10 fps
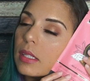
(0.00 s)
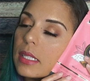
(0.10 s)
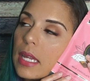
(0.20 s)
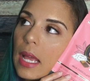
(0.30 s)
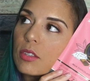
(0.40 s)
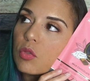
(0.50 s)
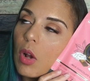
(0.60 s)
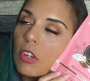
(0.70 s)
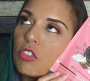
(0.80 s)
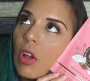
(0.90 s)
yes,
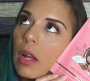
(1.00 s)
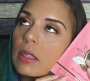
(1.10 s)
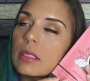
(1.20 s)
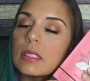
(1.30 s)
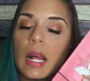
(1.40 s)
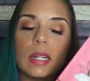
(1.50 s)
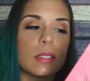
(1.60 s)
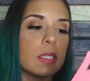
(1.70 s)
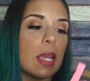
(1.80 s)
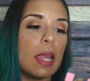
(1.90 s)
ross chocolates dot
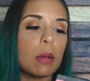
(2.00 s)
c a.